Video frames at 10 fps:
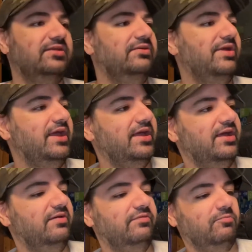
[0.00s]
you
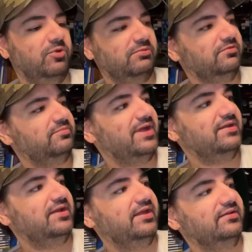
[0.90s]
have Werewolf by
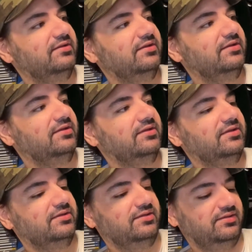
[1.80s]
Night,
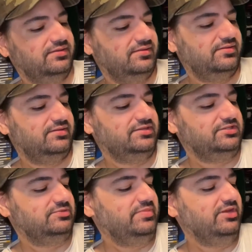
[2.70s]

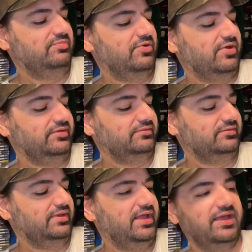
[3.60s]
Speedball,
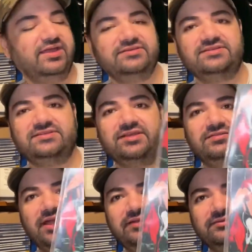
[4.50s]
and Stingray.